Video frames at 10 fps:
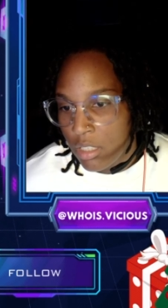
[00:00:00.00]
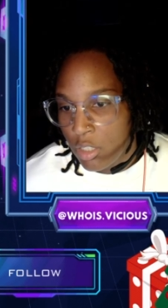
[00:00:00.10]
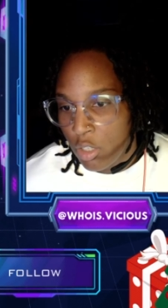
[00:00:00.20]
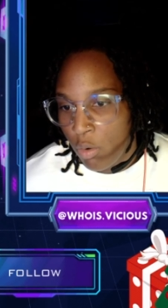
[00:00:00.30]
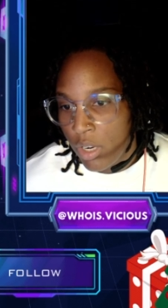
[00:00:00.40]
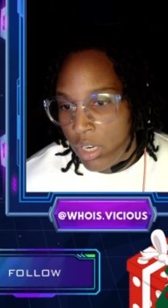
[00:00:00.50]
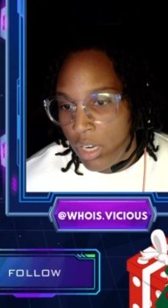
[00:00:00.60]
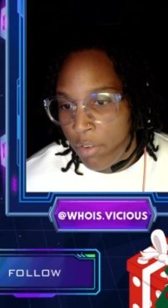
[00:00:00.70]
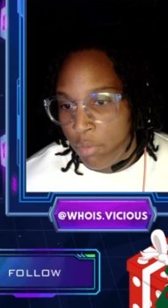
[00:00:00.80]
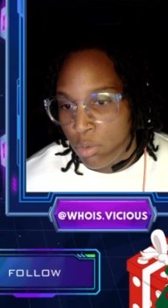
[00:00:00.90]
stolen
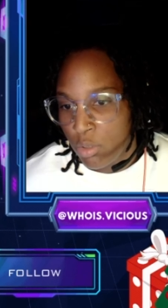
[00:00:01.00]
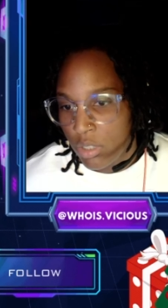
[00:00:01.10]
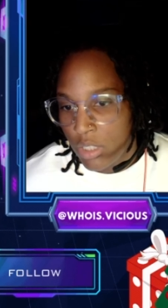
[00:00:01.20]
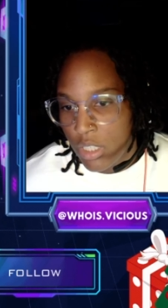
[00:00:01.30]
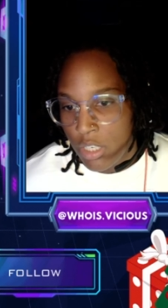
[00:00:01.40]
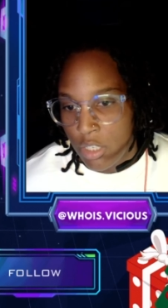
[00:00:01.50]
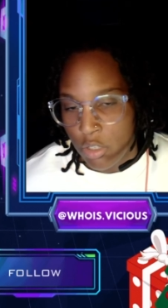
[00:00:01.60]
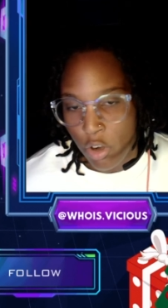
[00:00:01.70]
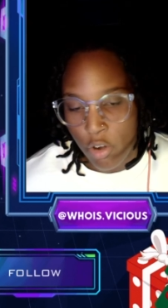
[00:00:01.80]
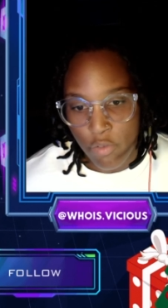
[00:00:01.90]
info to a CT
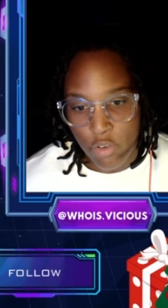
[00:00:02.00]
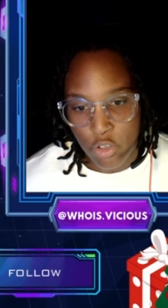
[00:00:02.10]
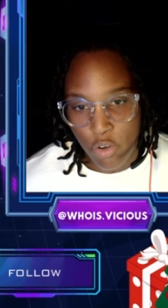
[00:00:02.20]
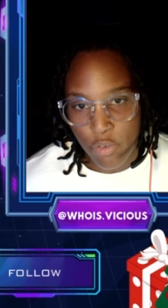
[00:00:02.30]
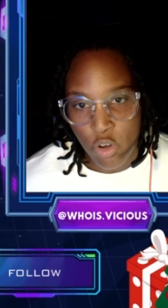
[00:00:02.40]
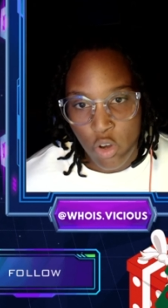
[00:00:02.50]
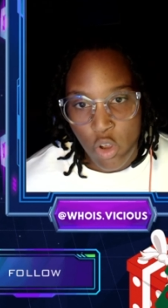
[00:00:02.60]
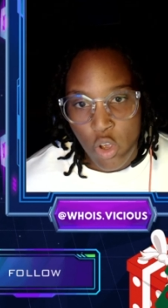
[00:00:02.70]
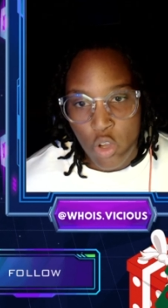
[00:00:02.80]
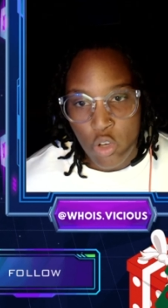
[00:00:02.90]
server.
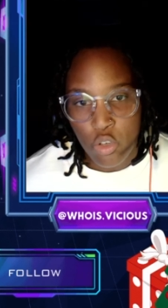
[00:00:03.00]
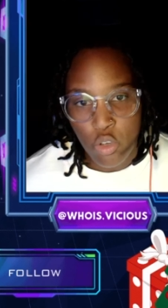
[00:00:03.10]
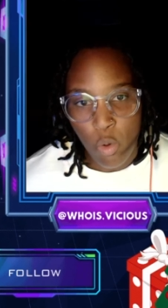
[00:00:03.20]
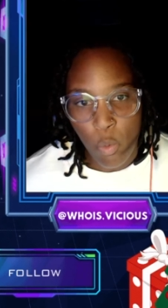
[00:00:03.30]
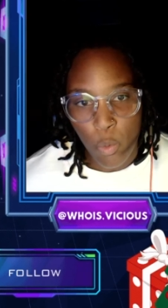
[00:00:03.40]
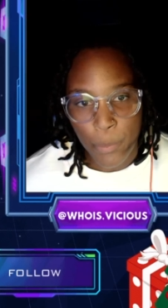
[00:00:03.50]
So